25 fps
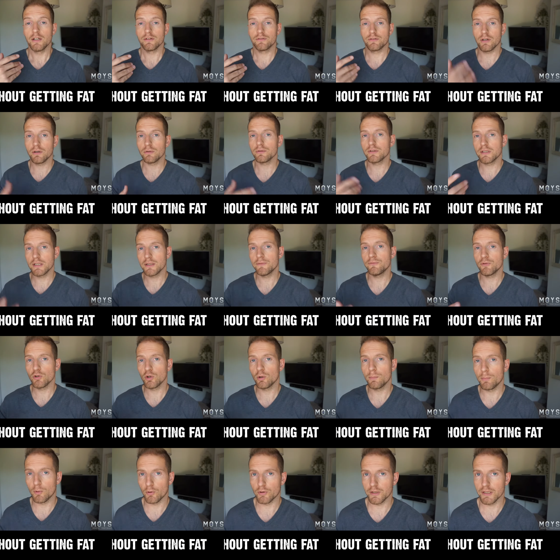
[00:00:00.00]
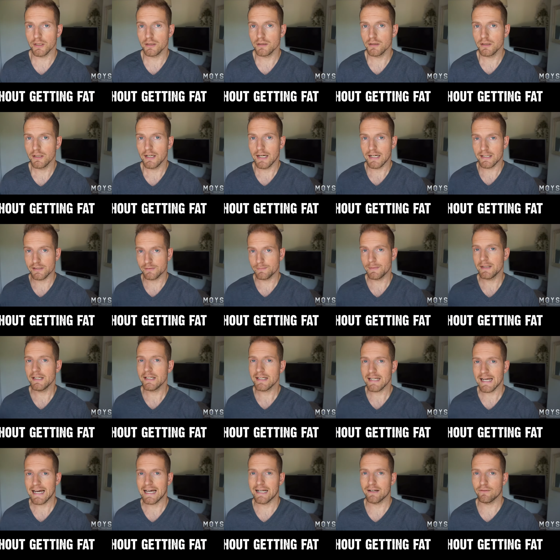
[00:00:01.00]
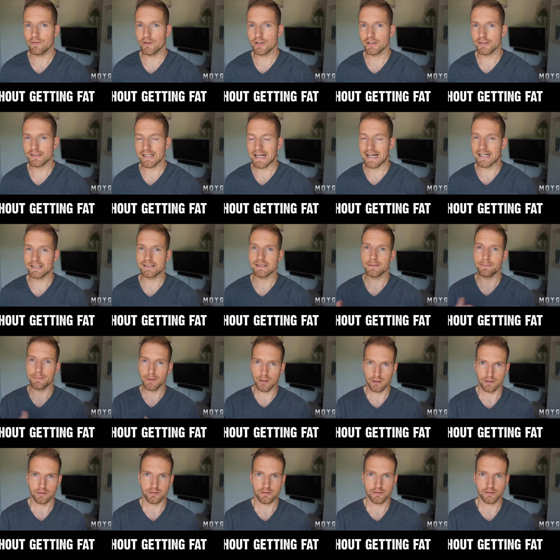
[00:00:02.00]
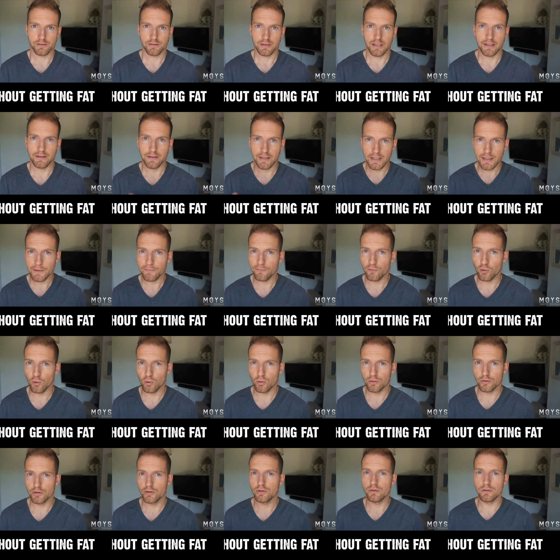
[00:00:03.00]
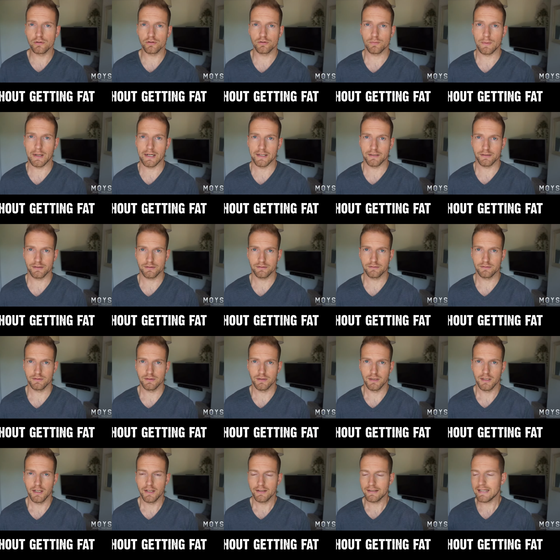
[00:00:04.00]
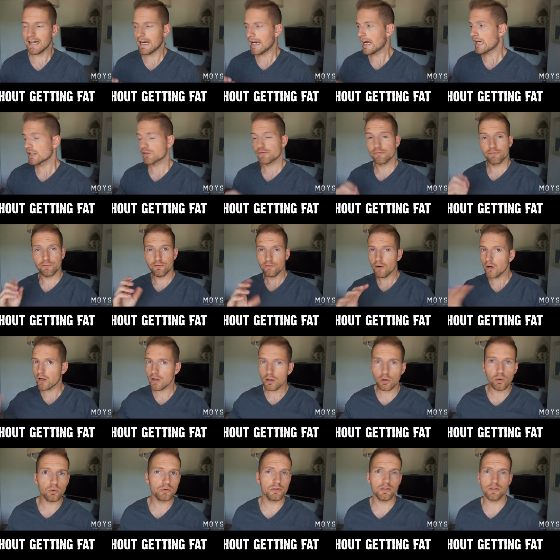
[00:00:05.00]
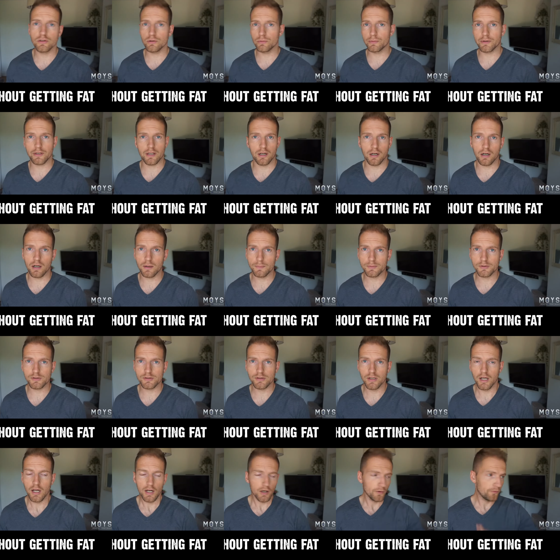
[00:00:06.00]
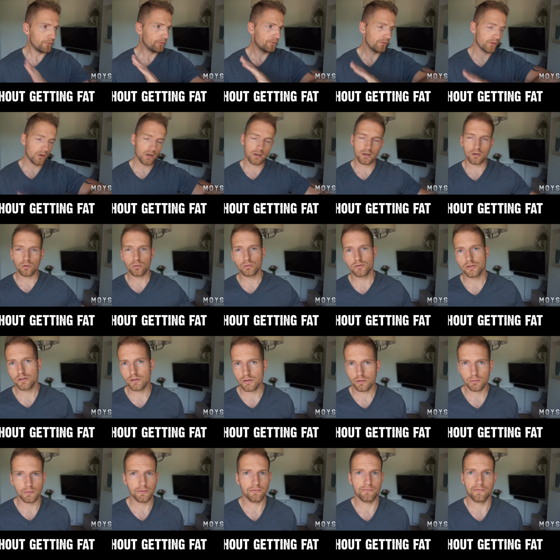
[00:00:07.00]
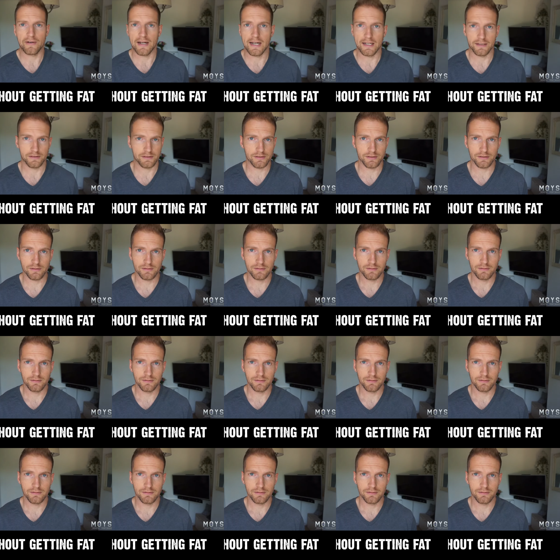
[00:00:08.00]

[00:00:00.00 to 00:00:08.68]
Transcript: don't give your body as many calories as it burns, and therefore you lose weight. That has fuck all to do with carbs, fuck all to do with fats,